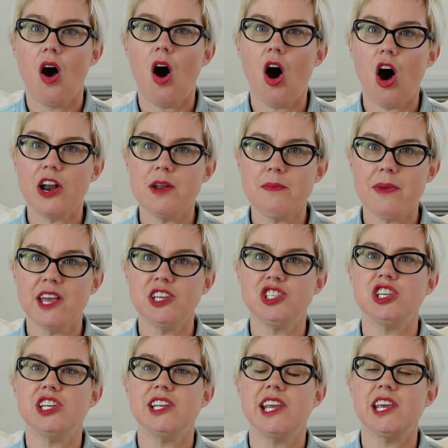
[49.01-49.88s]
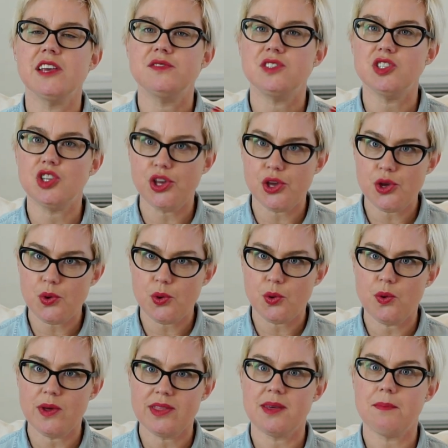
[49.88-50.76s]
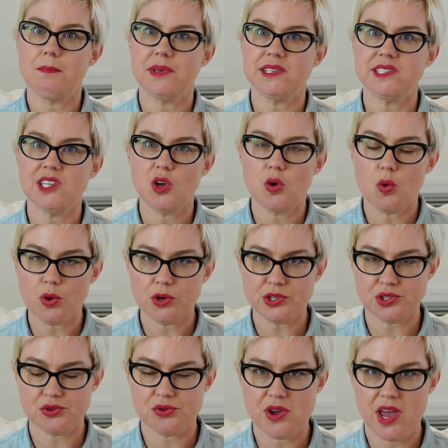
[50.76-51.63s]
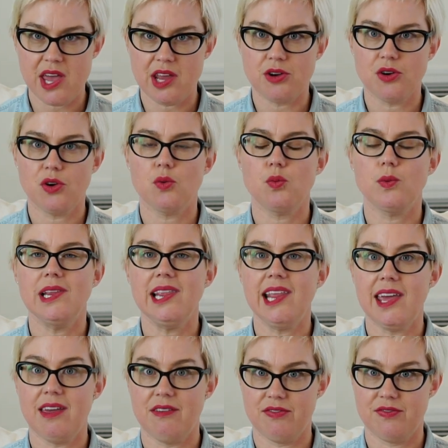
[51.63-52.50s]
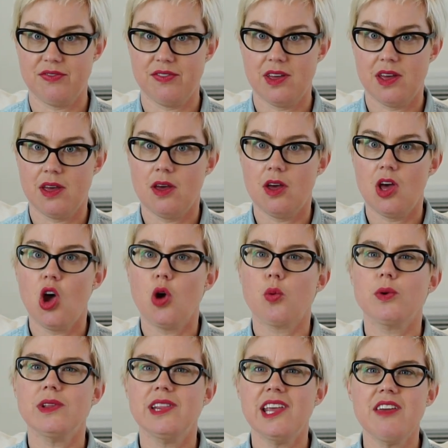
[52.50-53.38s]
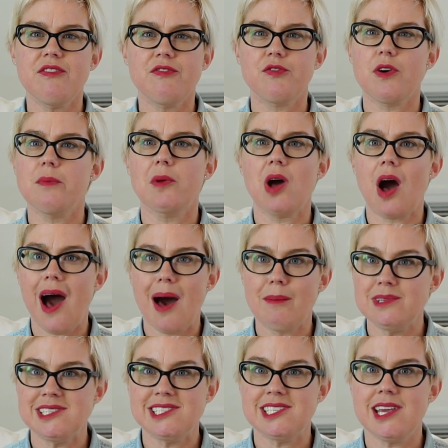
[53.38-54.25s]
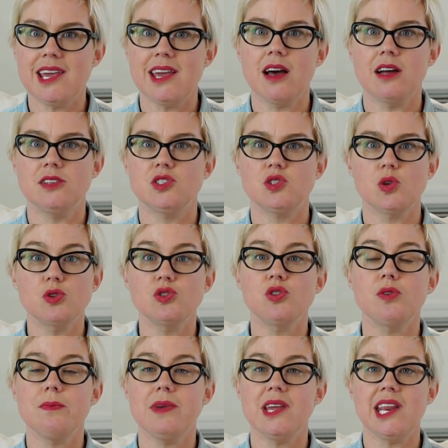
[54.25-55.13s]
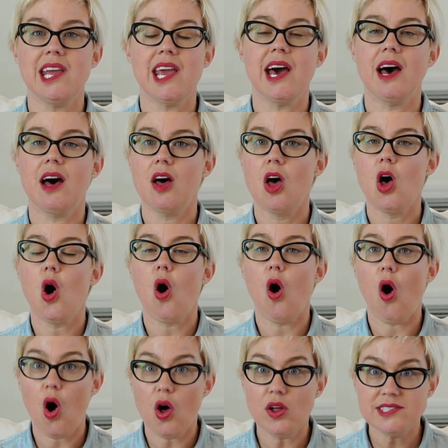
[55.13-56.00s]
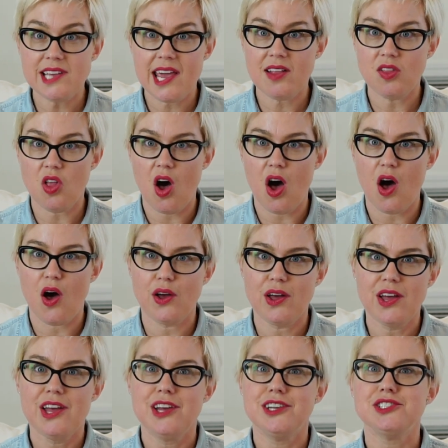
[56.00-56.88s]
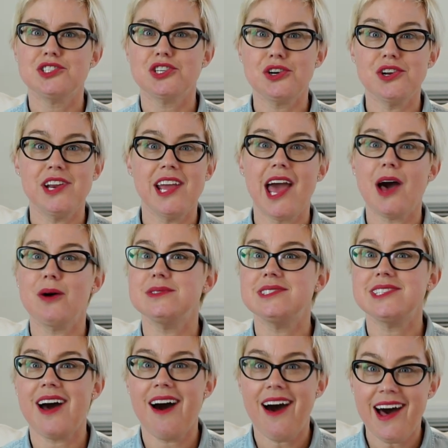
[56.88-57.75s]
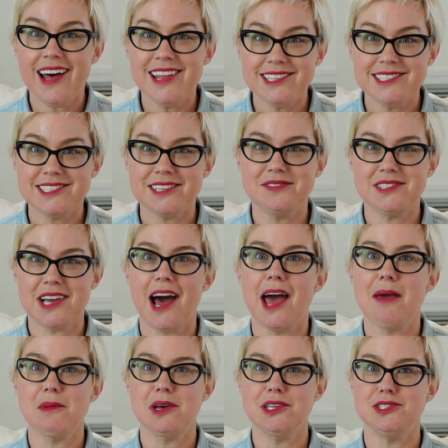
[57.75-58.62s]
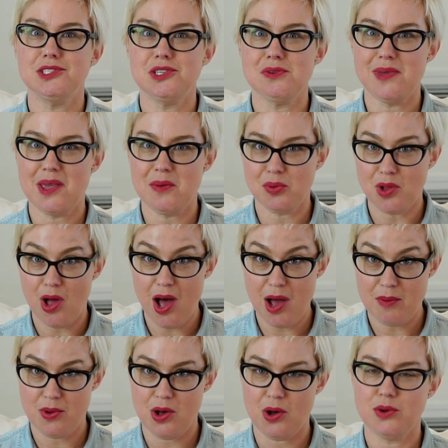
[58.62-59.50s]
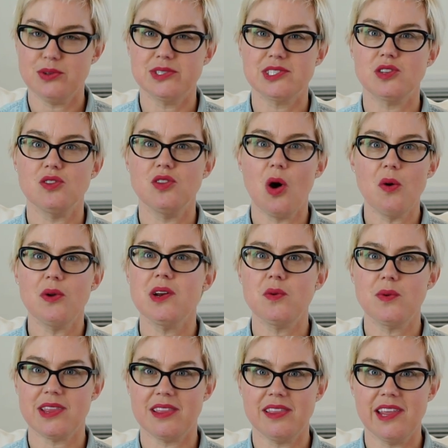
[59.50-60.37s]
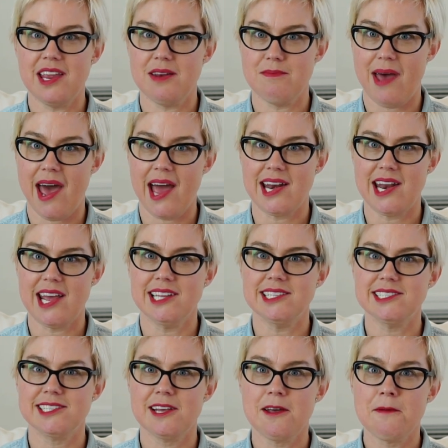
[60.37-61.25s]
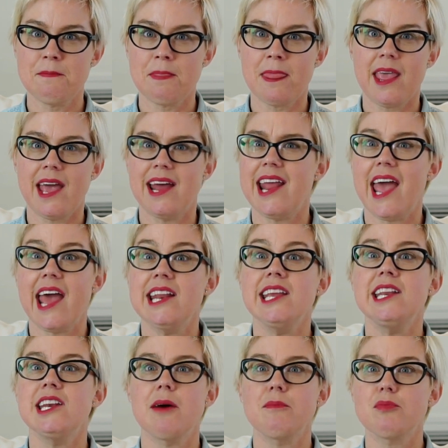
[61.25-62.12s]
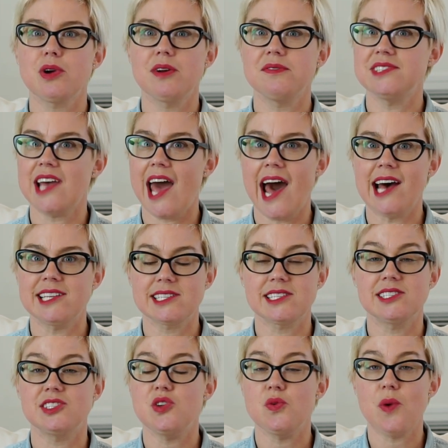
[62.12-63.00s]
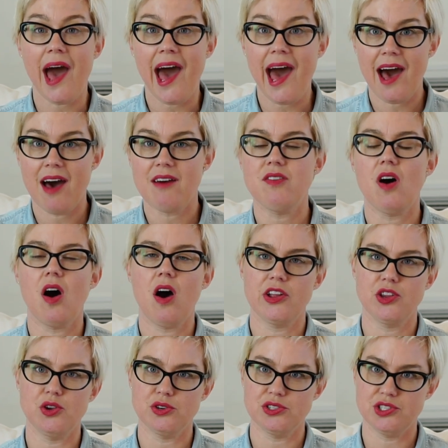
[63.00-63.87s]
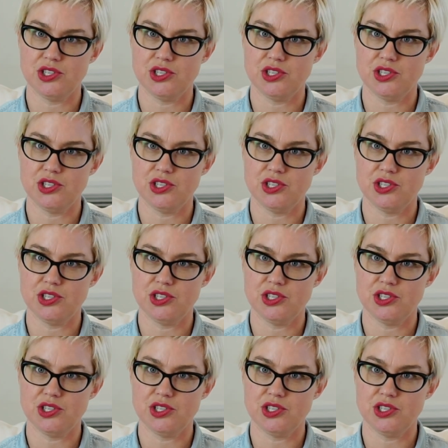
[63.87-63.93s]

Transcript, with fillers: Automation gives you, the busy course creator, relief. Relief from commenting on social media all day long, churning out tons of time-consuming blog posts loaded with lead magnets, and any number of tasks you have on your